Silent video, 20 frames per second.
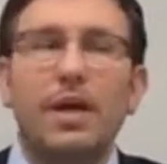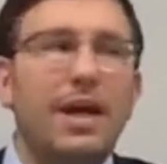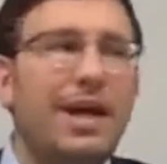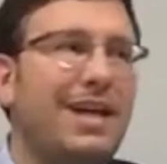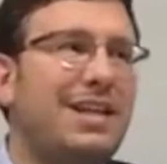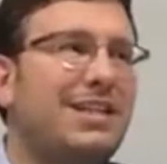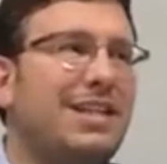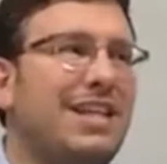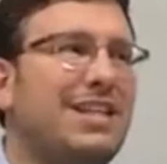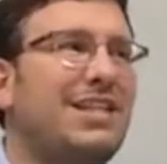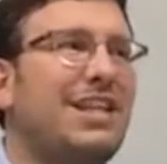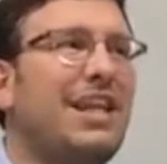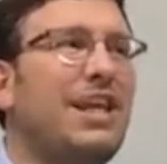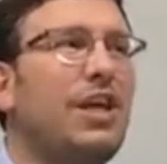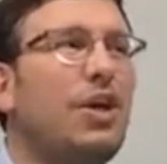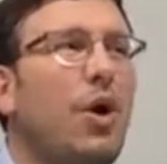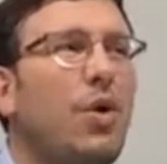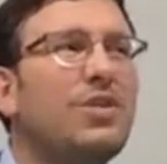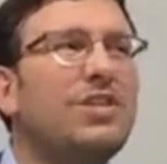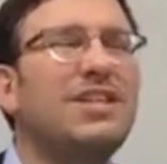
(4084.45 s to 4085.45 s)
It says that he
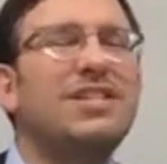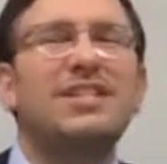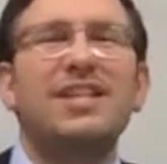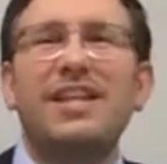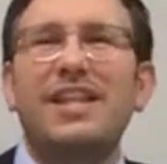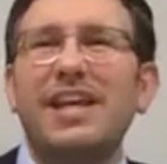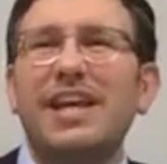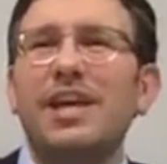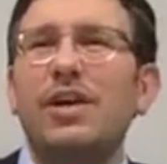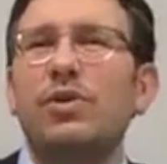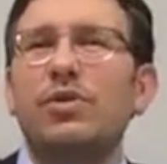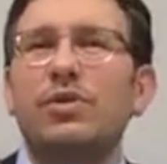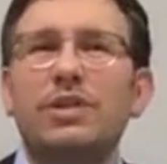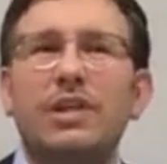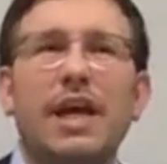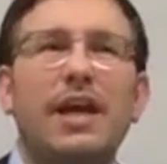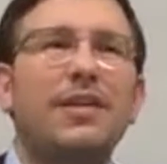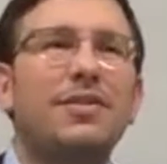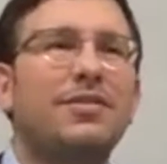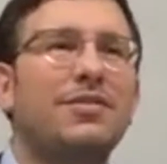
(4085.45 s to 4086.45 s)
goes into the inner
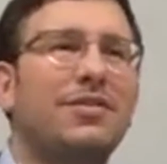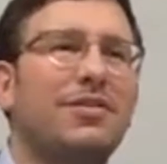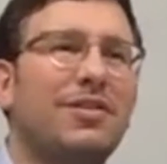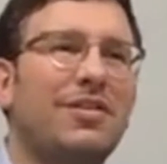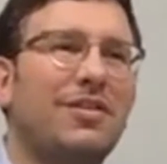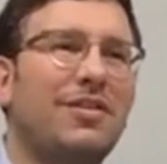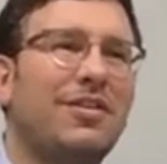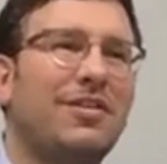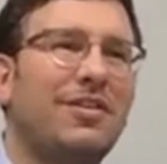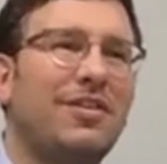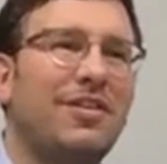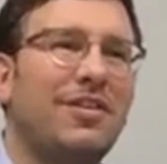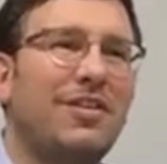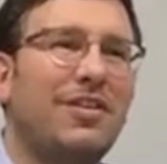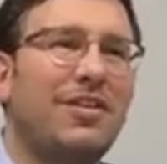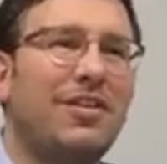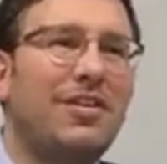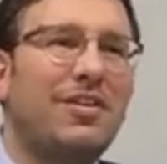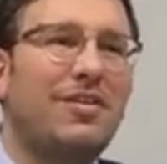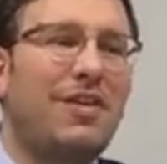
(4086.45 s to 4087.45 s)
tent.
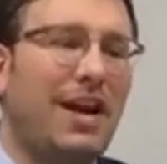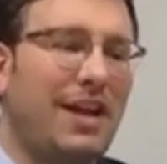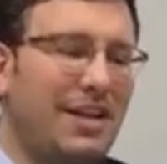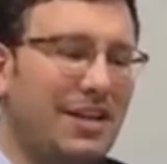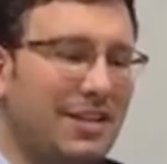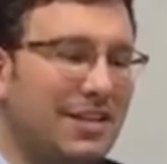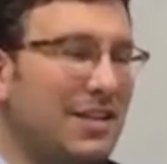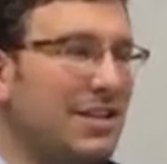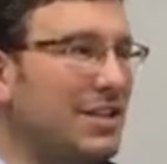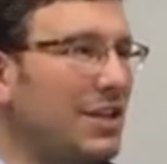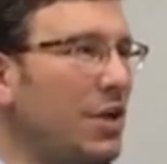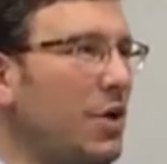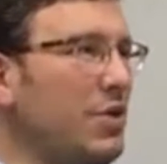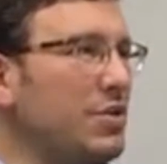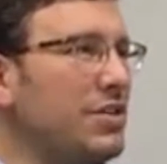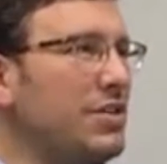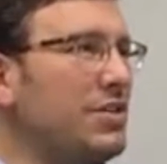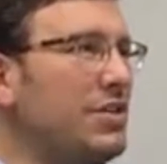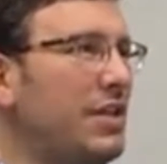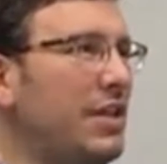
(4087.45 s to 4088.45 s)
Right? It says he goes
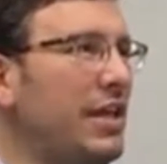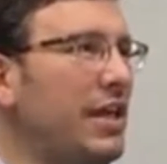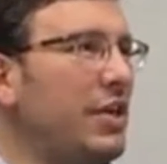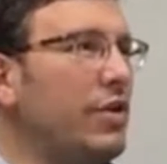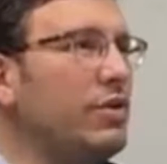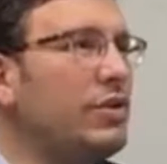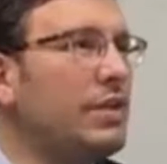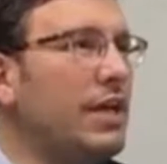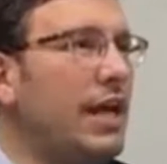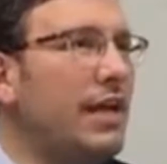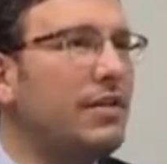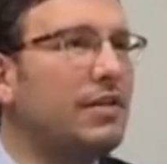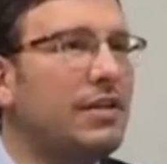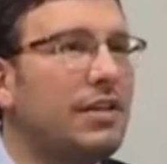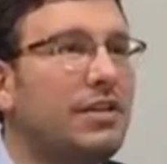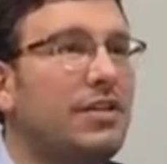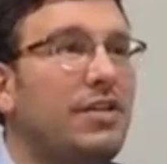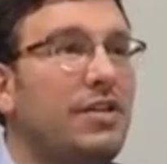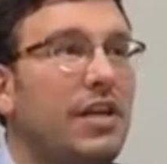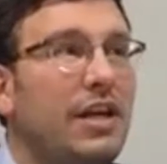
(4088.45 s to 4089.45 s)
into the inner tent,
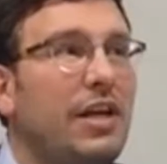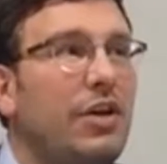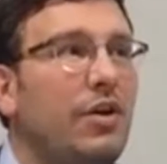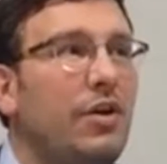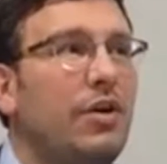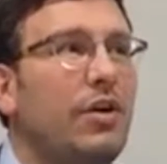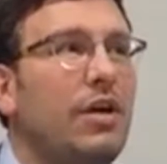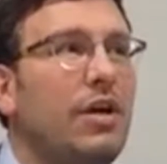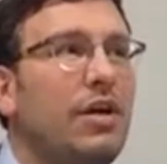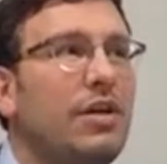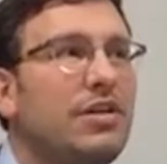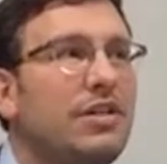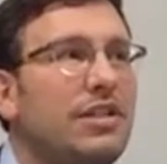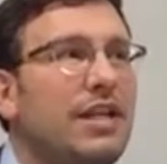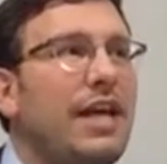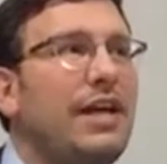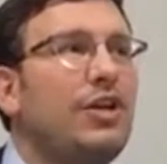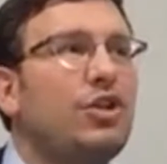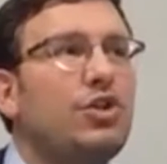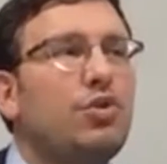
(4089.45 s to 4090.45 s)
into the inner
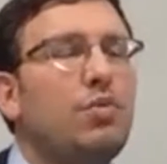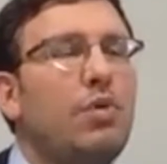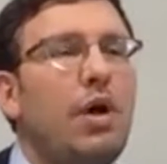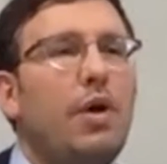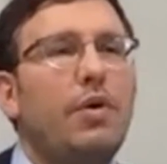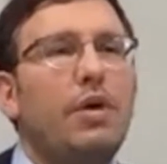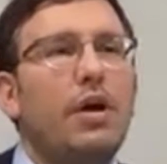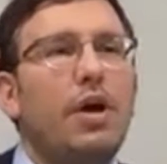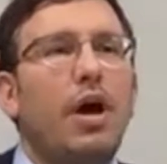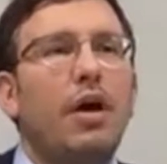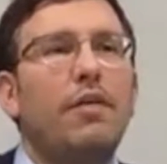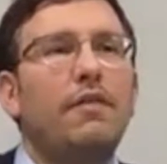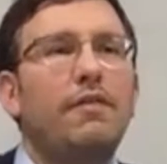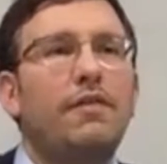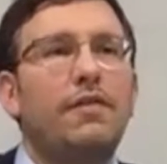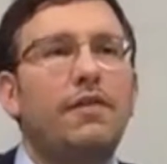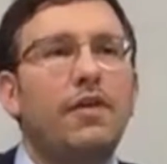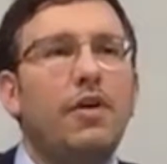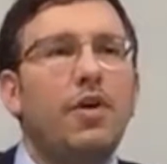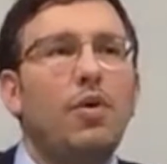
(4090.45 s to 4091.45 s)
sanctuary
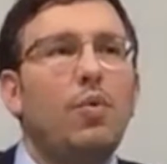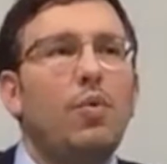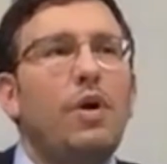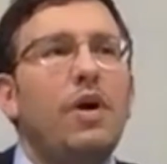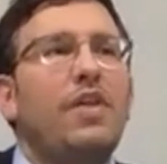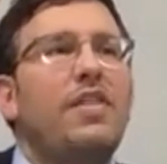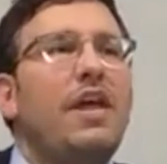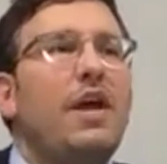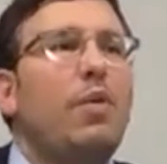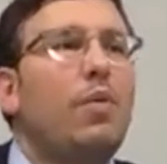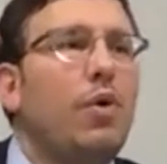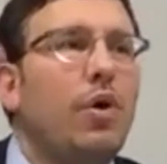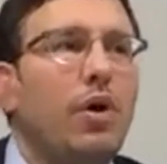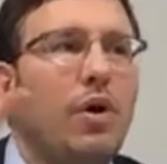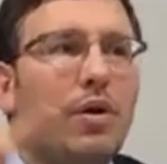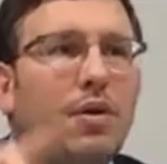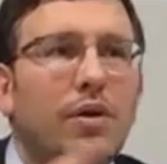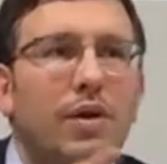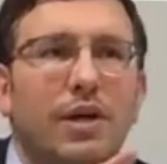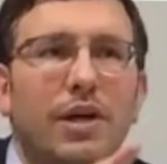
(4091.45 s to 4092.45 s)
of where they
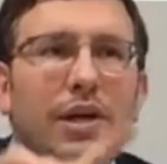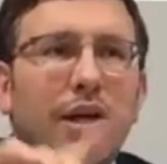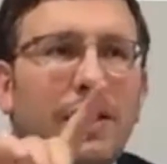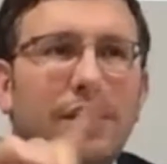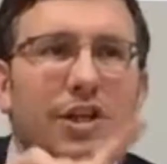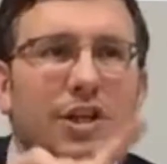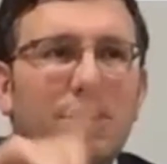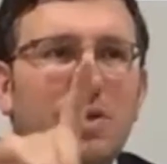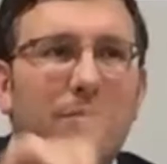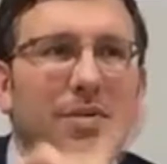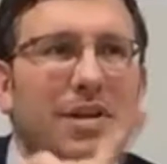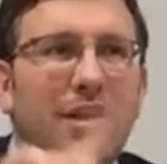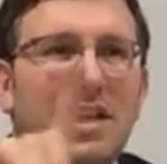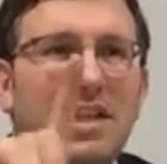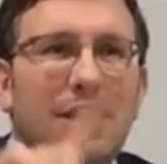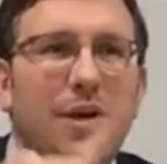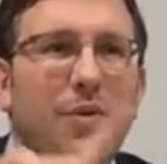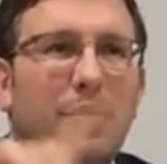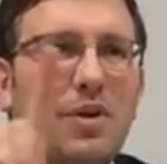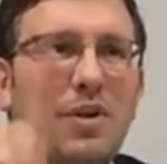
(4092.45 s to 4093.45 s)
were. It doesn't mean that
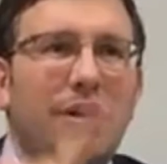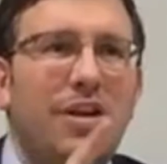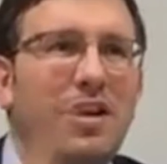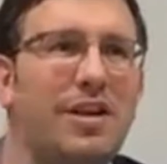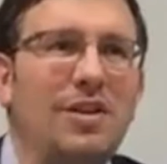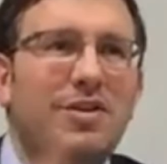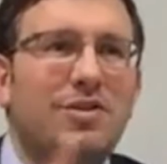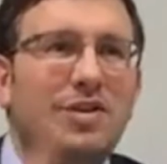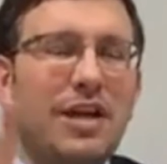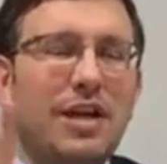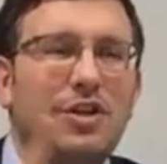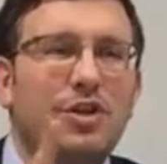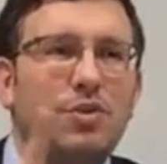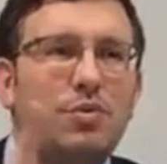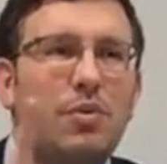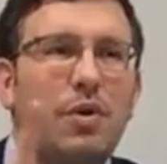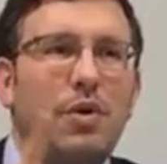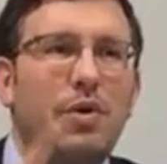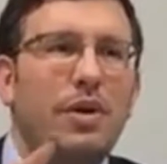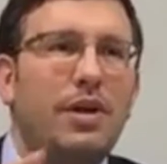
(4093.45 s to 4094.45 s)
they were in the inner
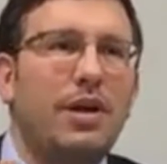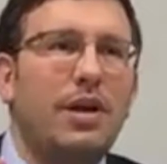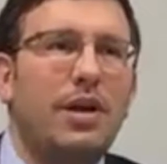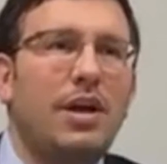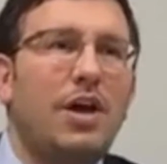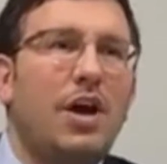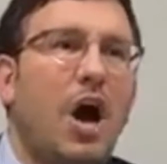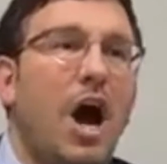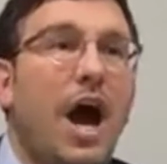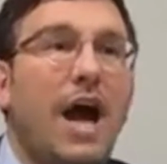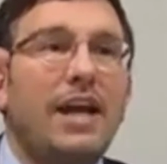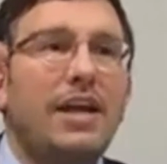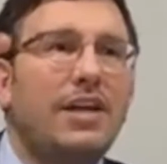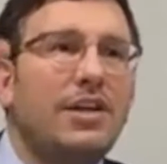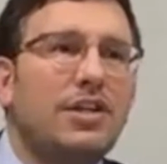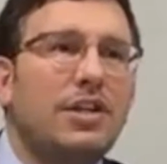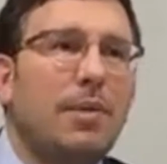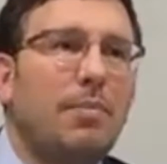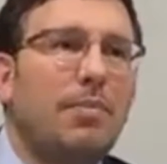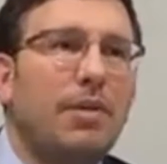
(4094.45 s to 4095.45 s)
sanctuary, hiding
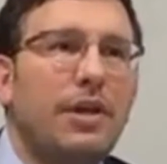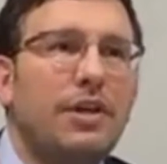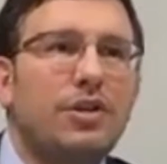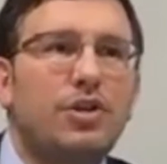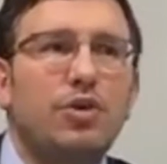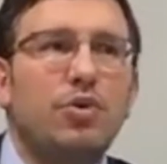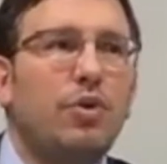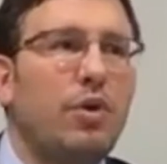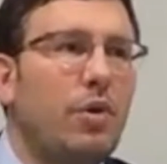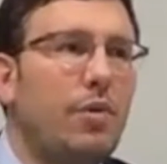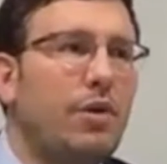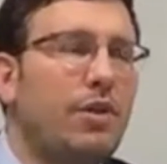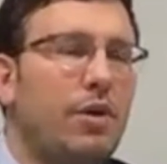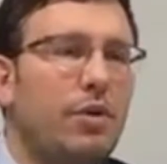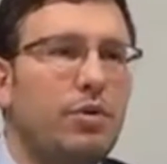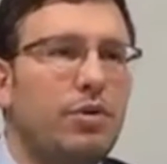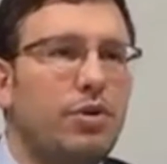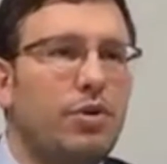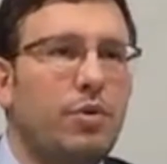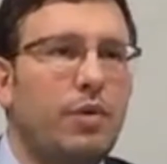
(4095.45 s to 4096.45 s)
someplace, doing what they
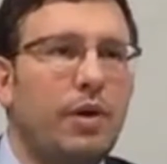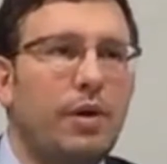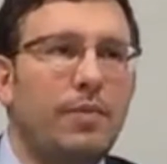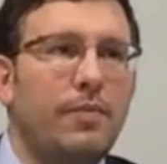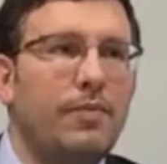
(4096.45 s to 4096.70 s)
were doing.